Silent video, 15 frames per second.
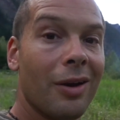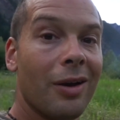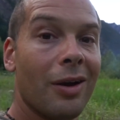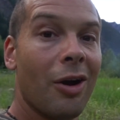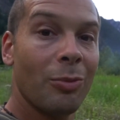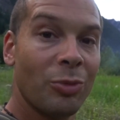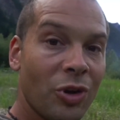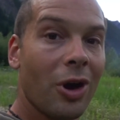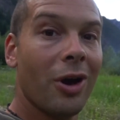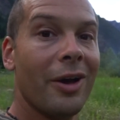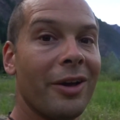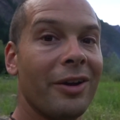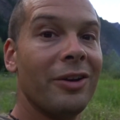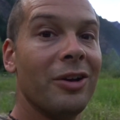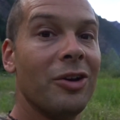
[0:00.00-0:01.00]
I'm
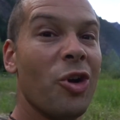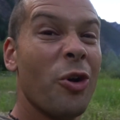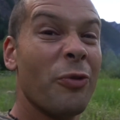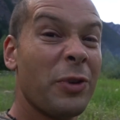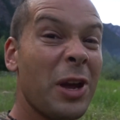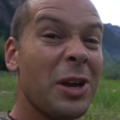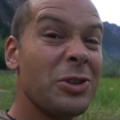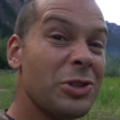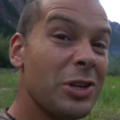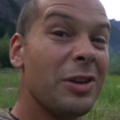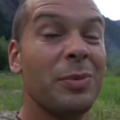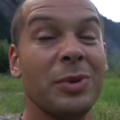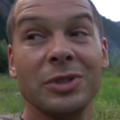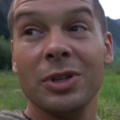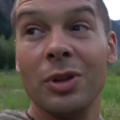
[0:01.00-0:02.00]
tired of getting
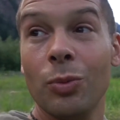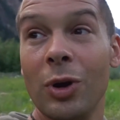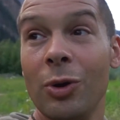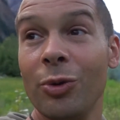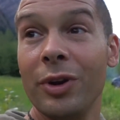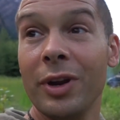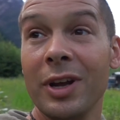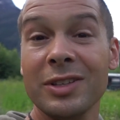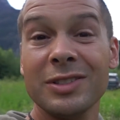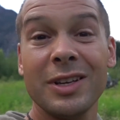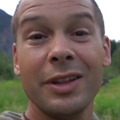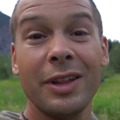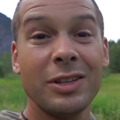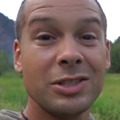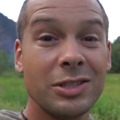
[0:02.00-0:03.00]
deep into the wilderness
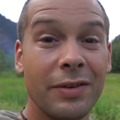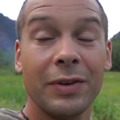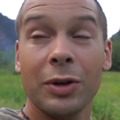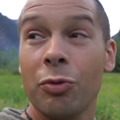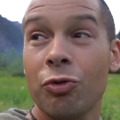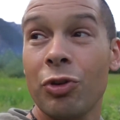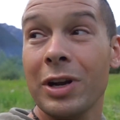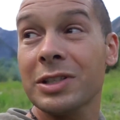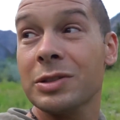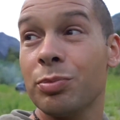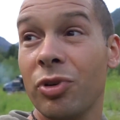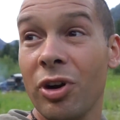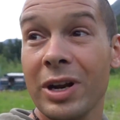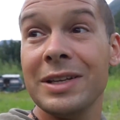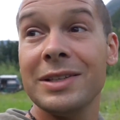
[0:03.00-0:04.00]
and then something on Rex
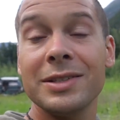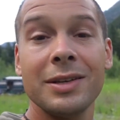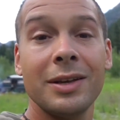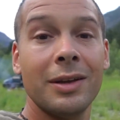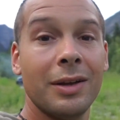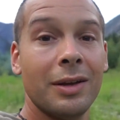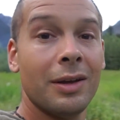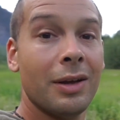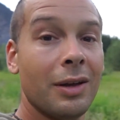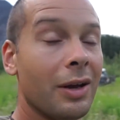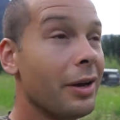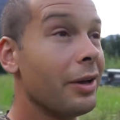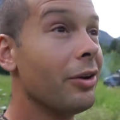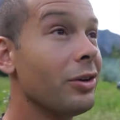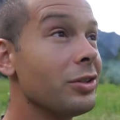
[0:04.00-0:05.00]
breaks,
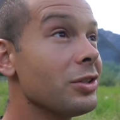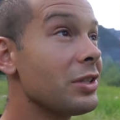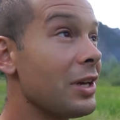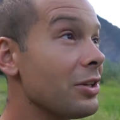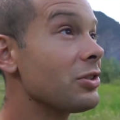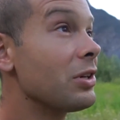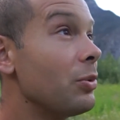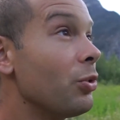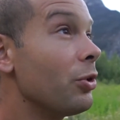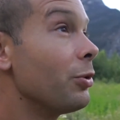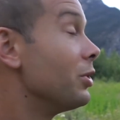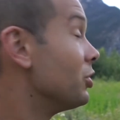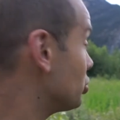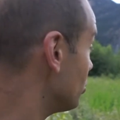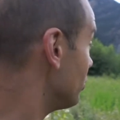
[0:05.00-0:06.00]
and I just actually want to
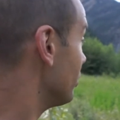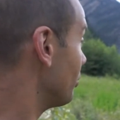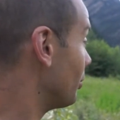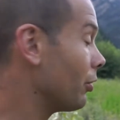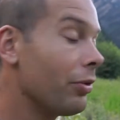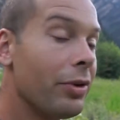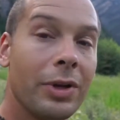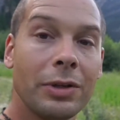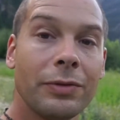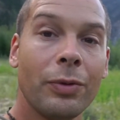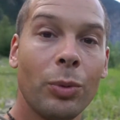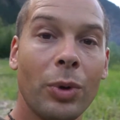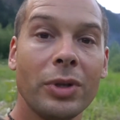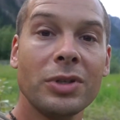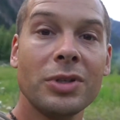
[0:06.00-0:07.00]
enjoy the wilderness for
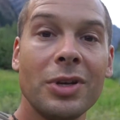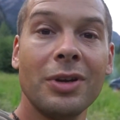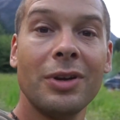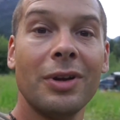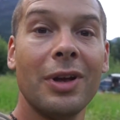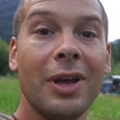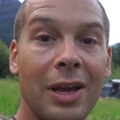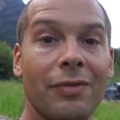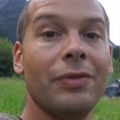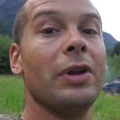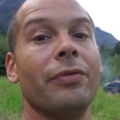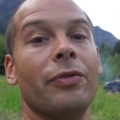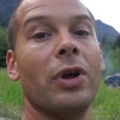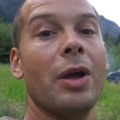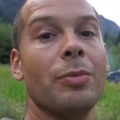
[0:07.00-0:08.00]
once, even
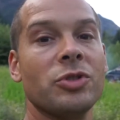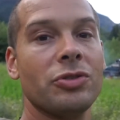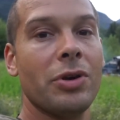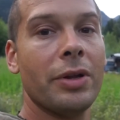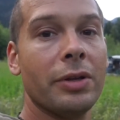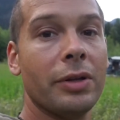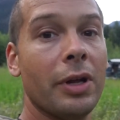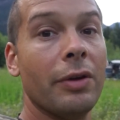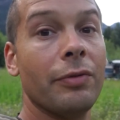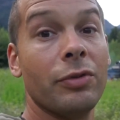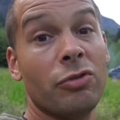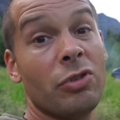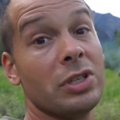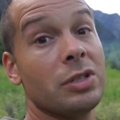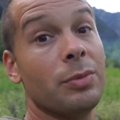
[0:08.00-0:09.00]
if I am stranded here for
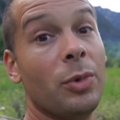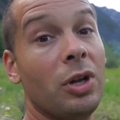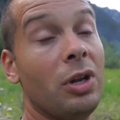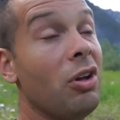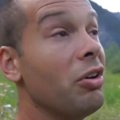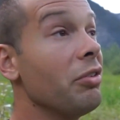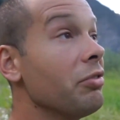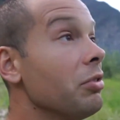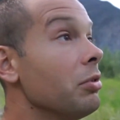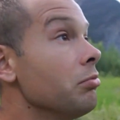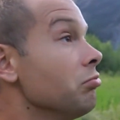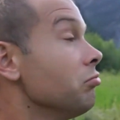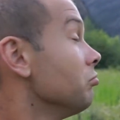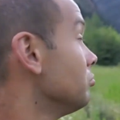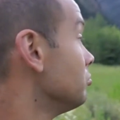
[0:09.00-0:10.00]
the rest of my life.
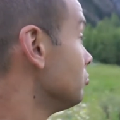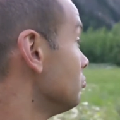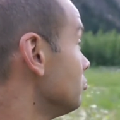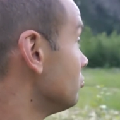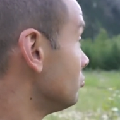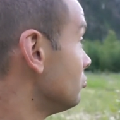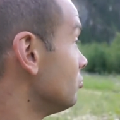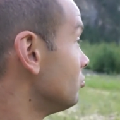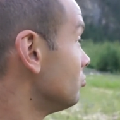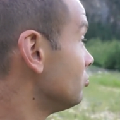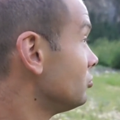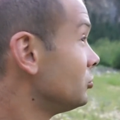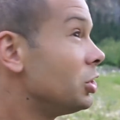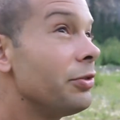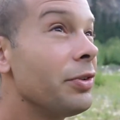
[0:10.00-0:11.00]

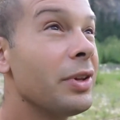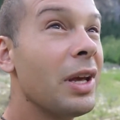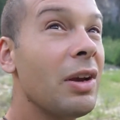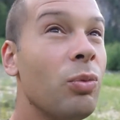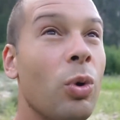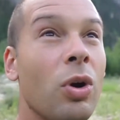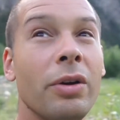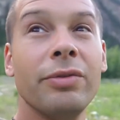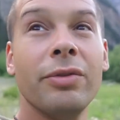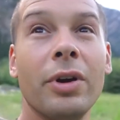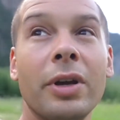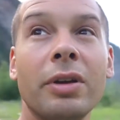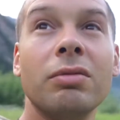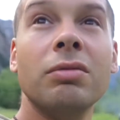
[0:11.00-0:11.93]
Do you think they have Wi-Fi?